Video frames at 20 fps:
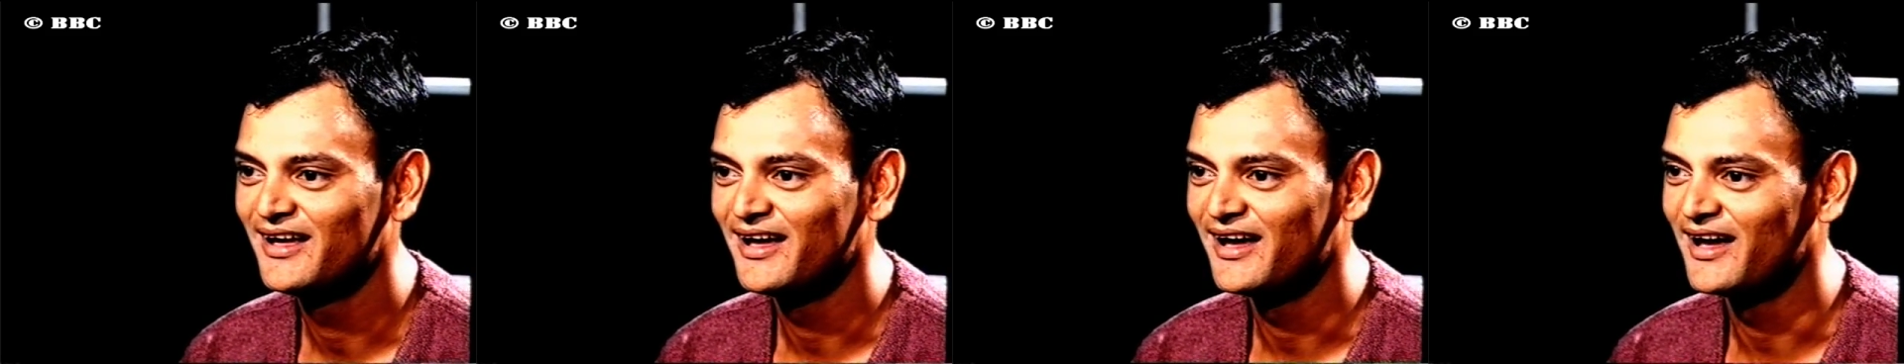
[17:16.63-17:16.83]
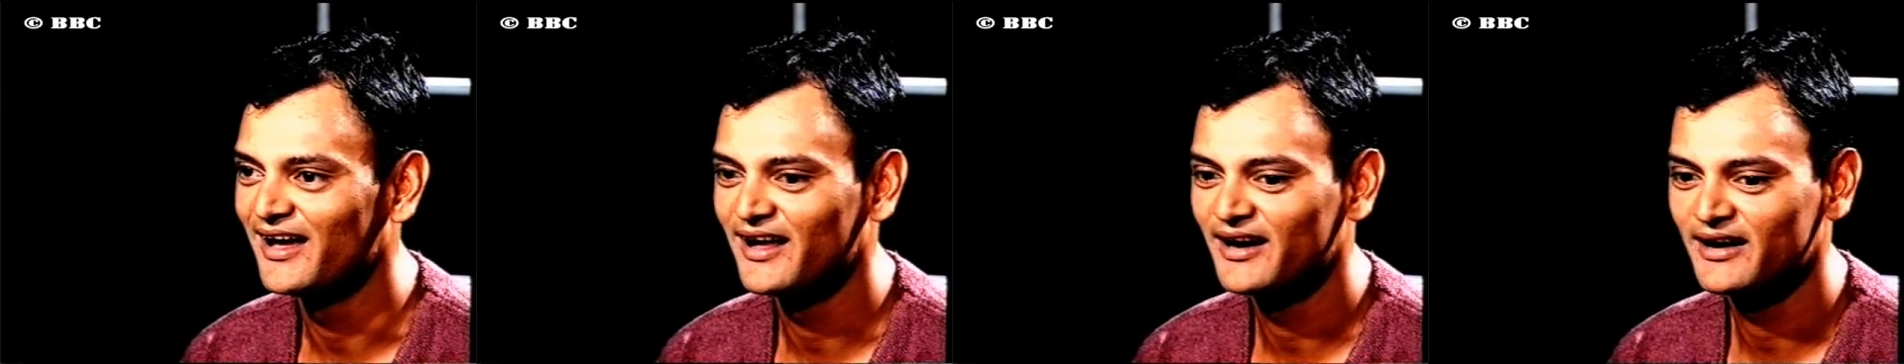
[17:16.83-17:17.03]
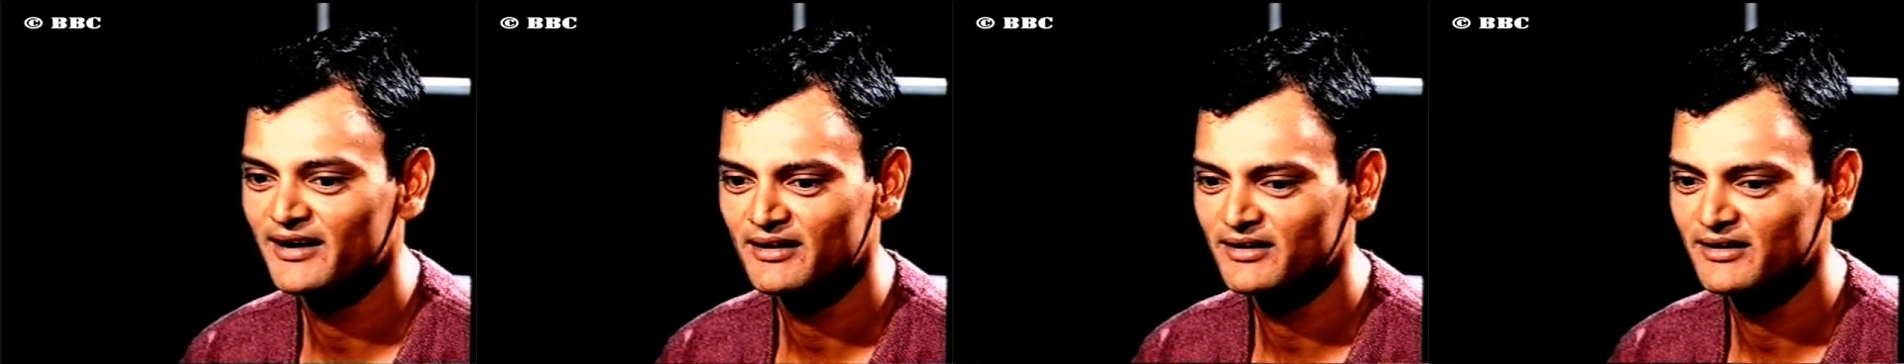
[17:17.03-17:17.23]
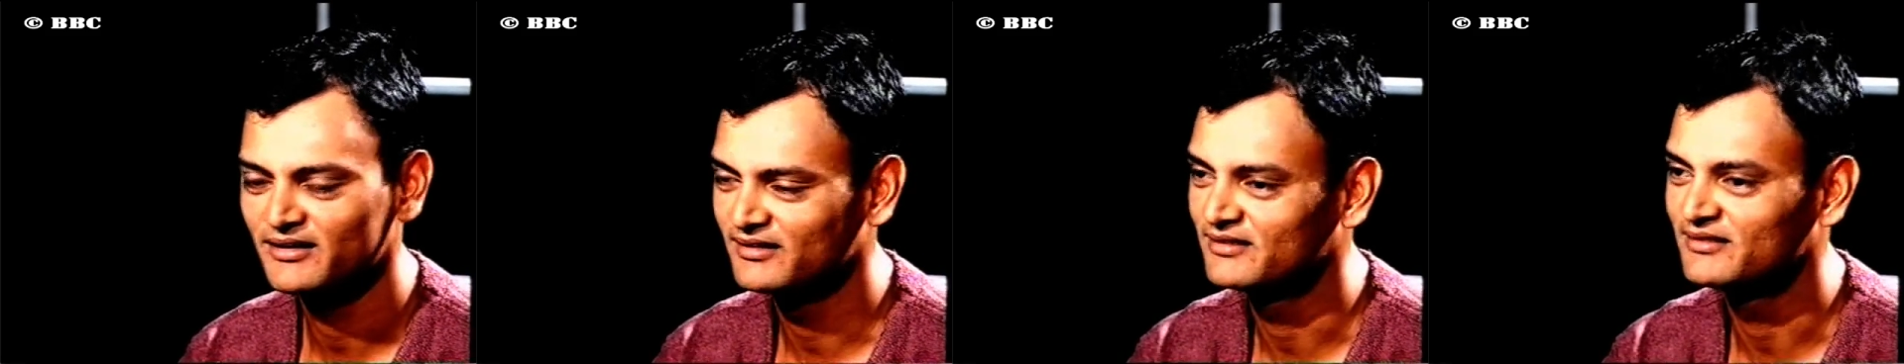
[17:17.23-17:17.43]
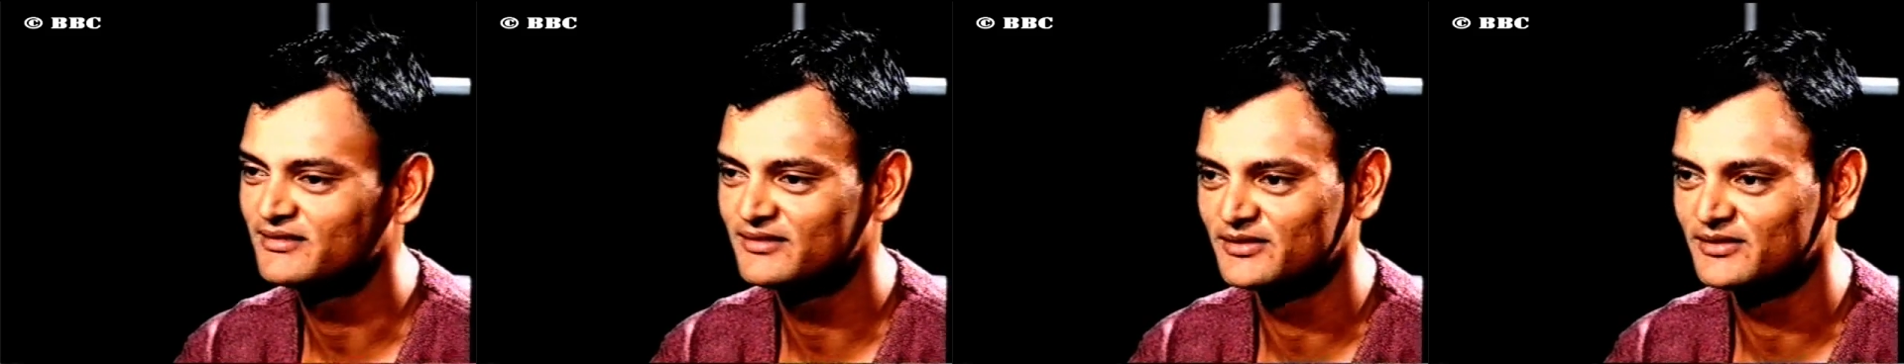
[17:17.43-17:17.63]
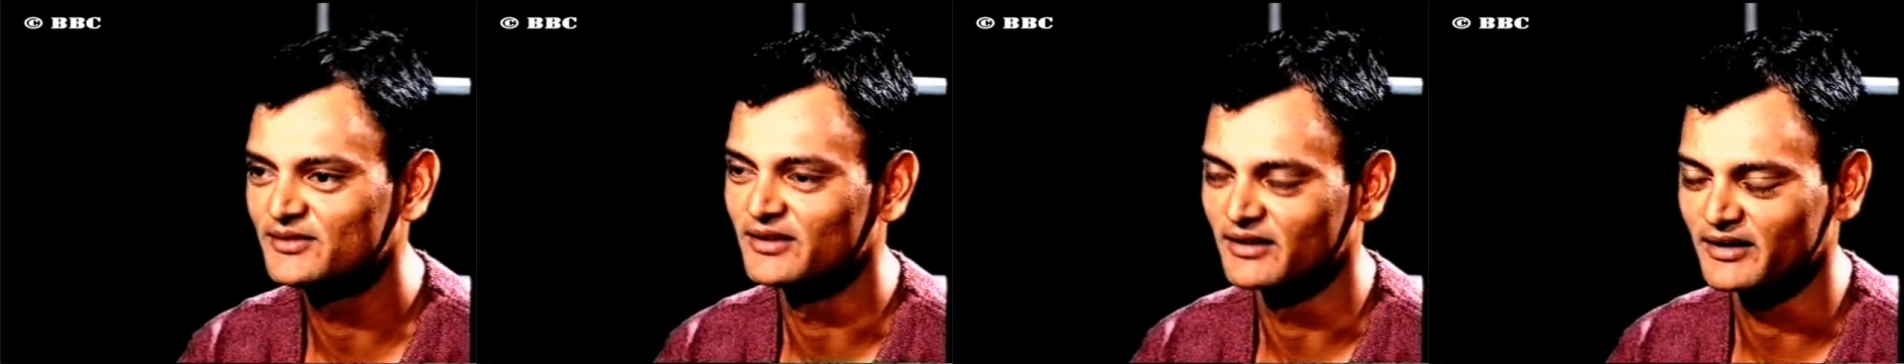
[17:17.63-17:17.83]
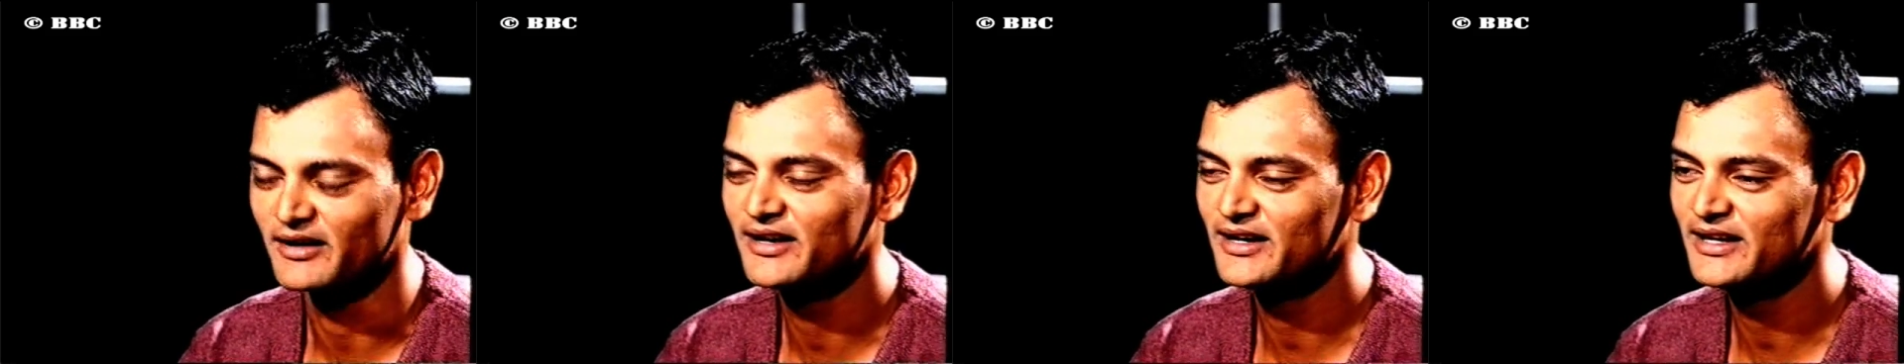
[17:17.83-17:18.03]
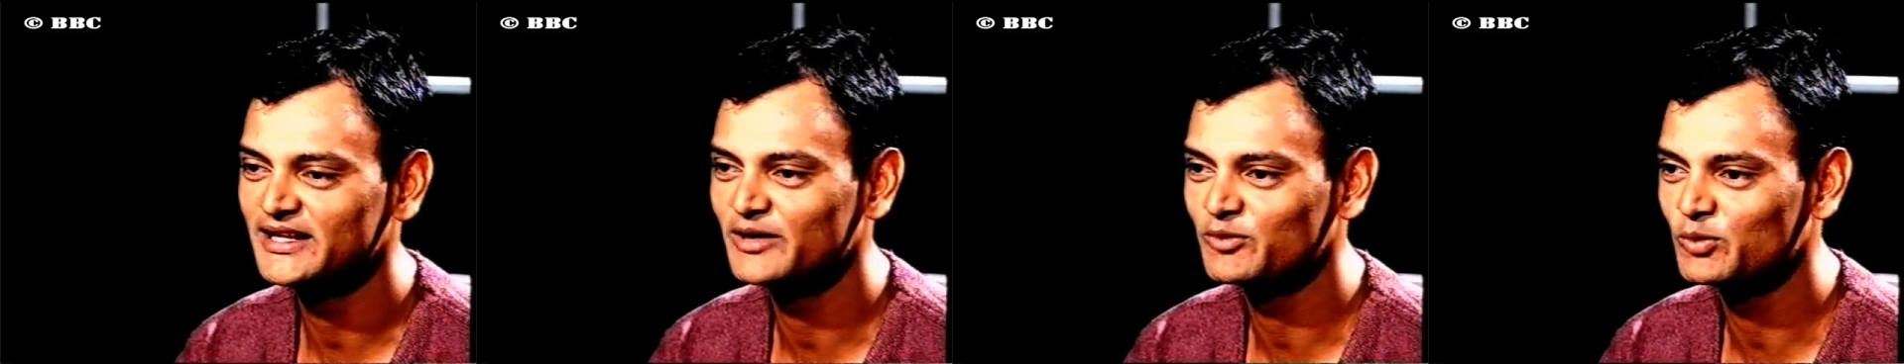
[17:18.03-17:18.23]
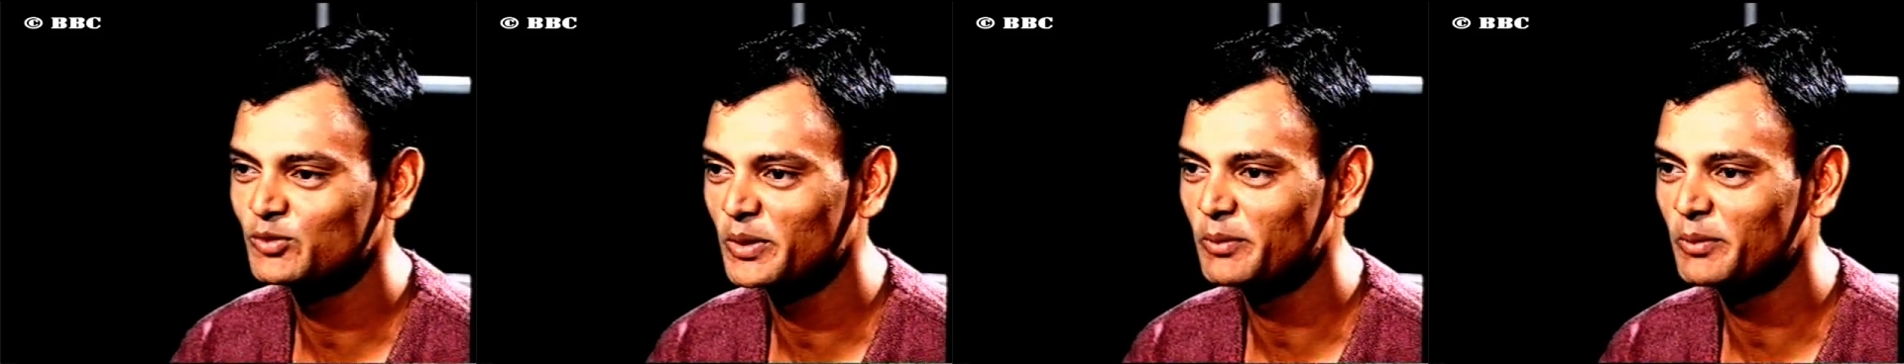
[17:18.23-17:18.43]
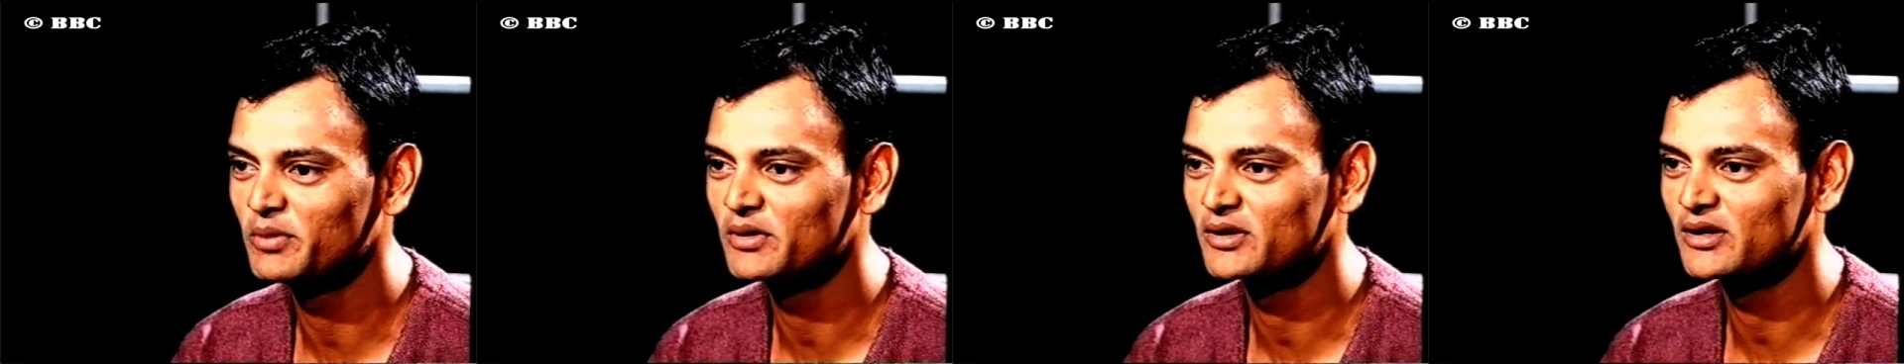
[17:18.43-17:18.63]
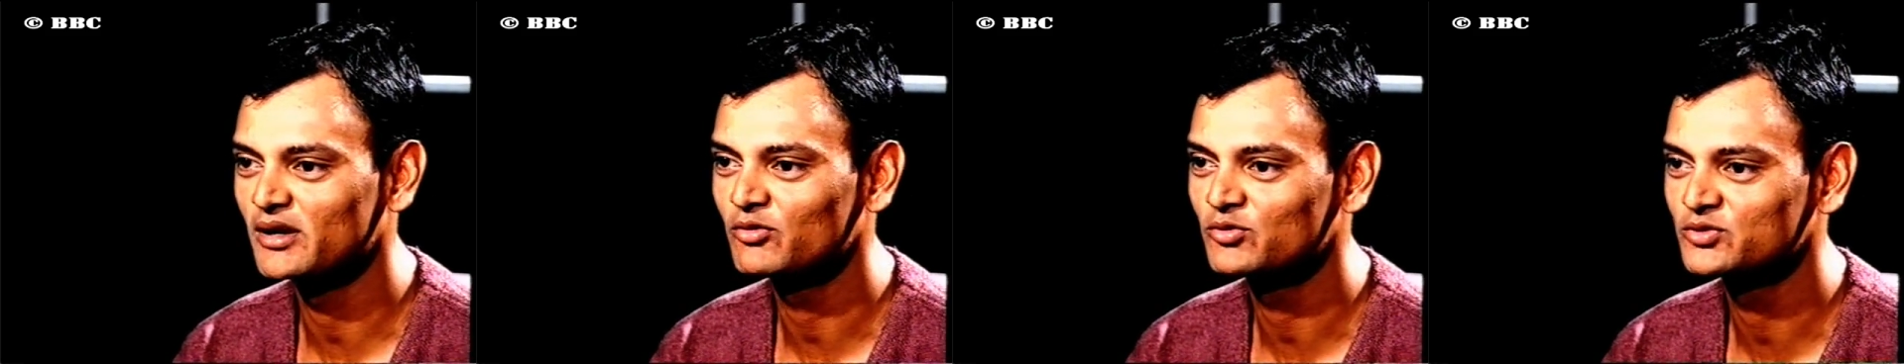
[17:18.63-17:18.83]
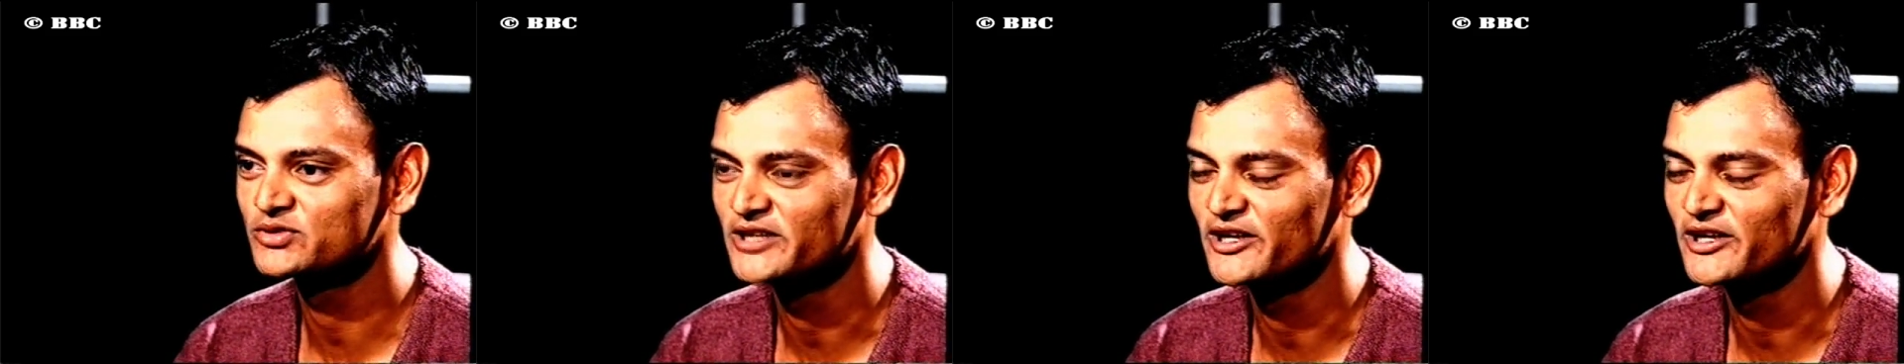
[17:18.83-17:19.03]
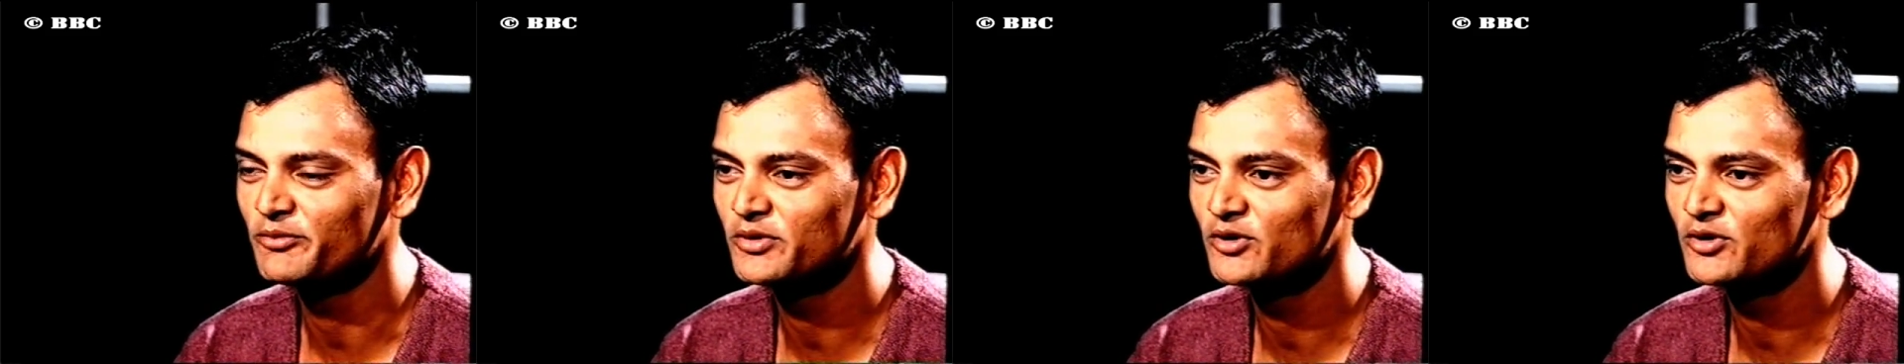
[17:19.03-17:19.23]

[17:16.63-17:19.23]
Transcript: and luckily there were people around to save